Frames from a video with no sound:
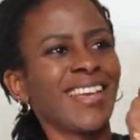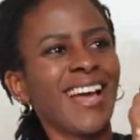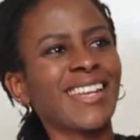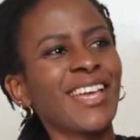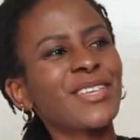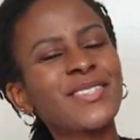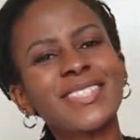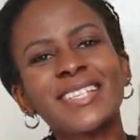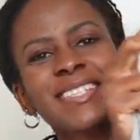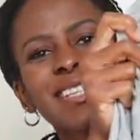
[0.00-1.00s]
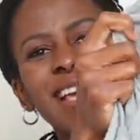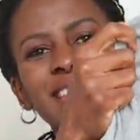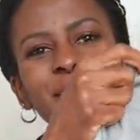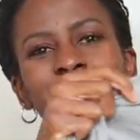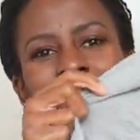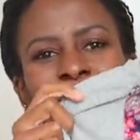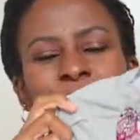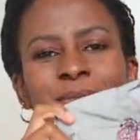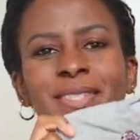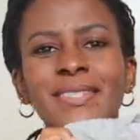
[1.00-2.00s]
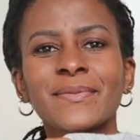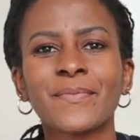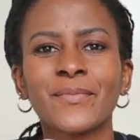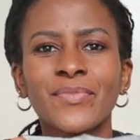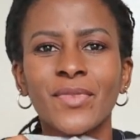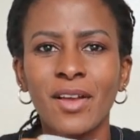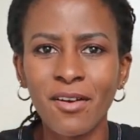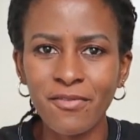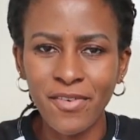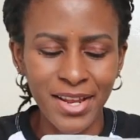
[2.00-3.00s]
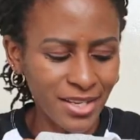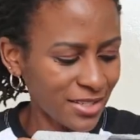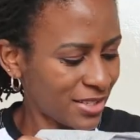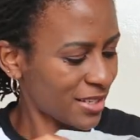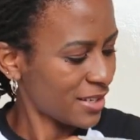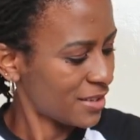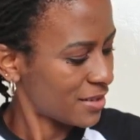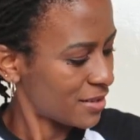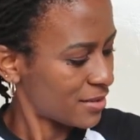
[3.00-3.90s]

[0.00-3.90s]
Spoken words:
And I used the till and the buttons Frankie Tee.